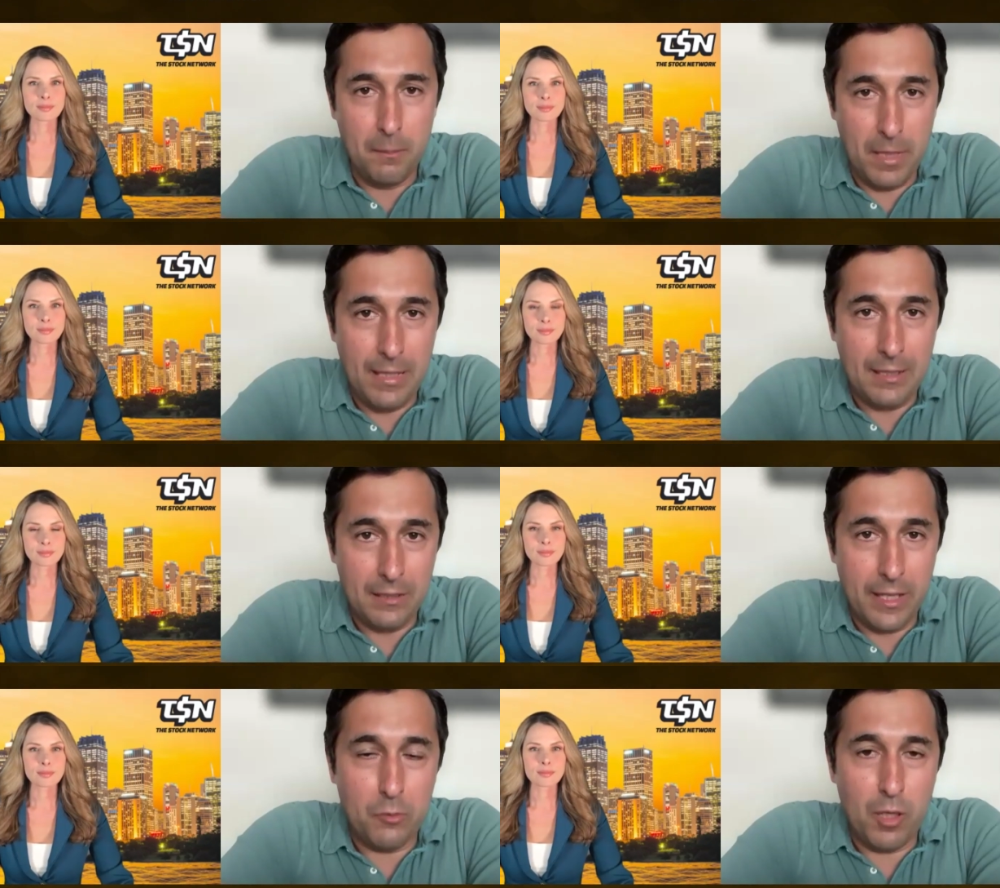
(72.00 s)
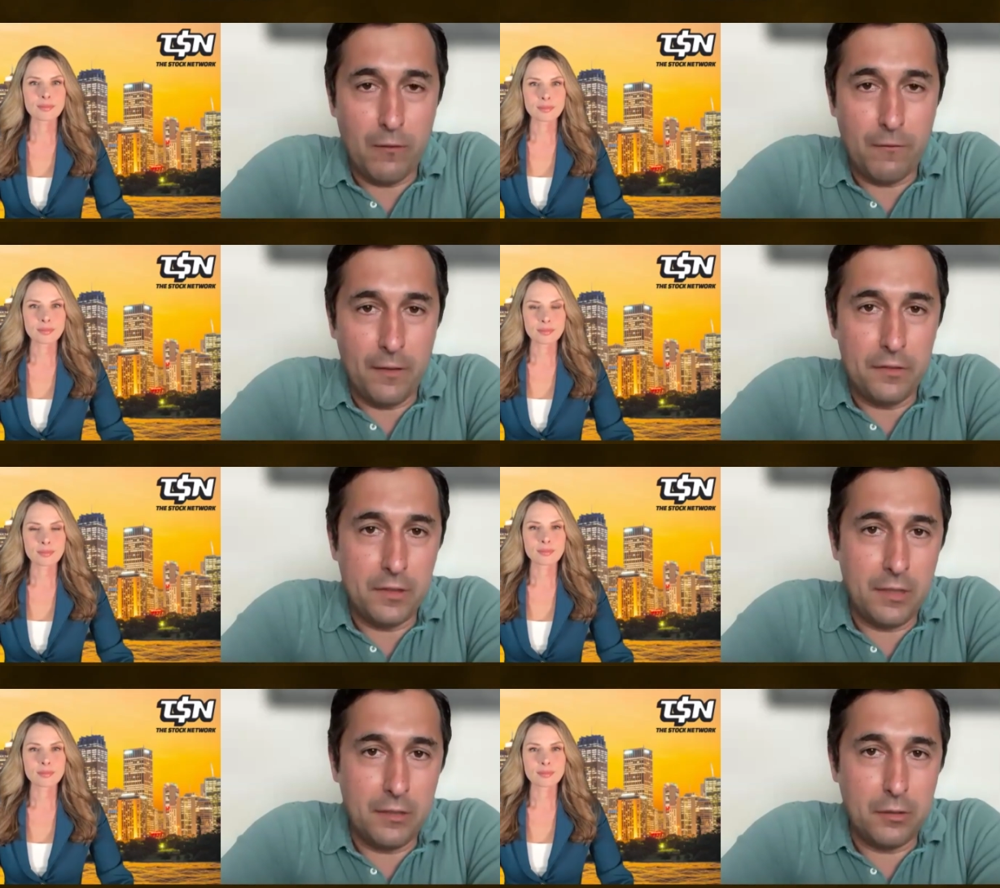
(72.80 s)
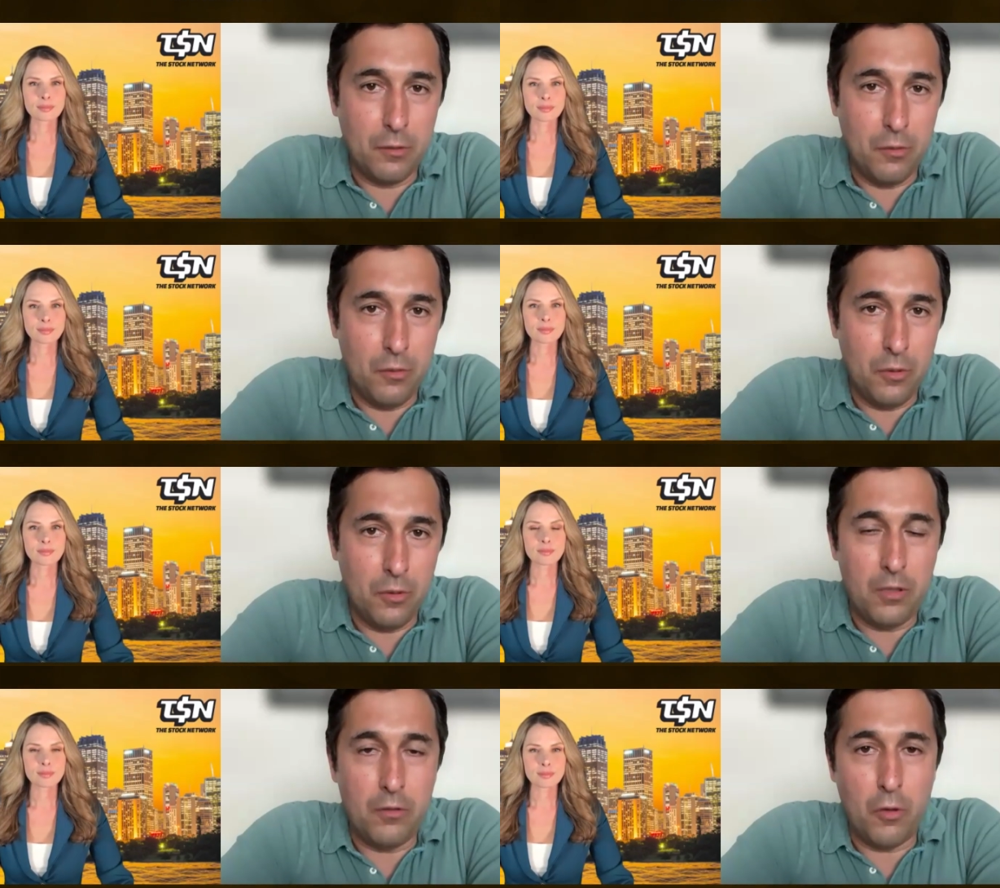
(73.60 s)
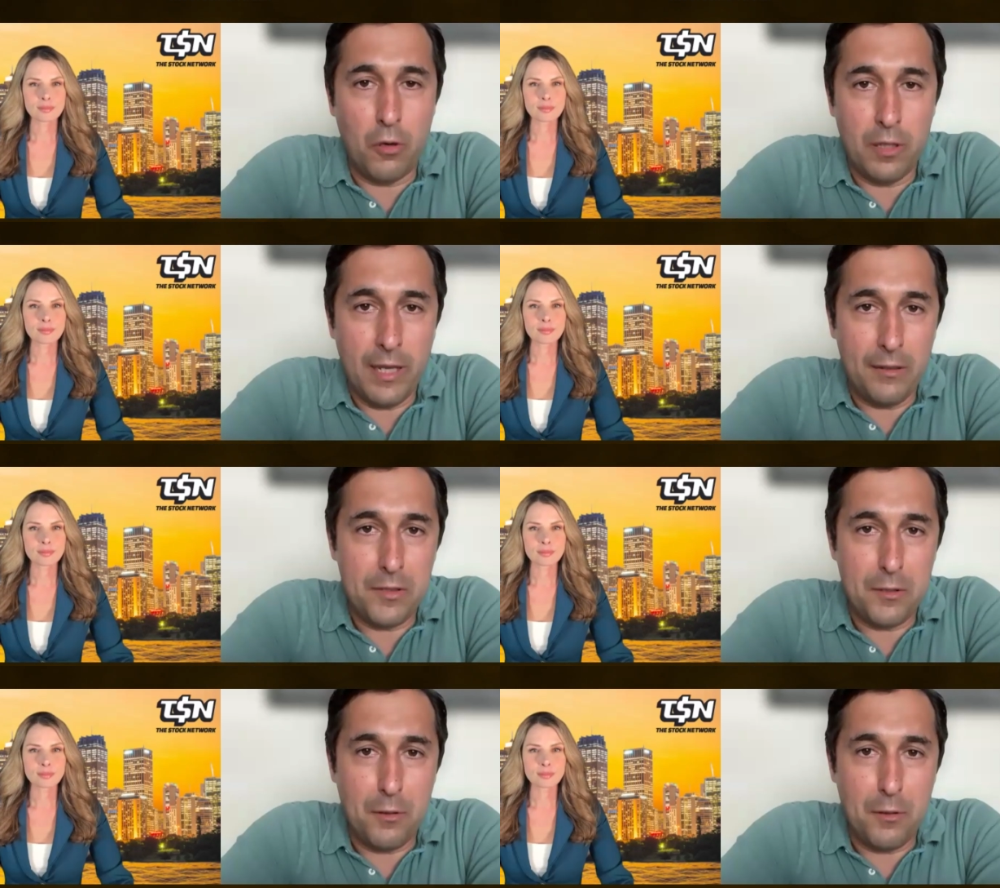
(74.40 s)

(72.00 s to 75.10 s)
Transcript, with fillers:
Speaker 1: being LAND 156 or rollout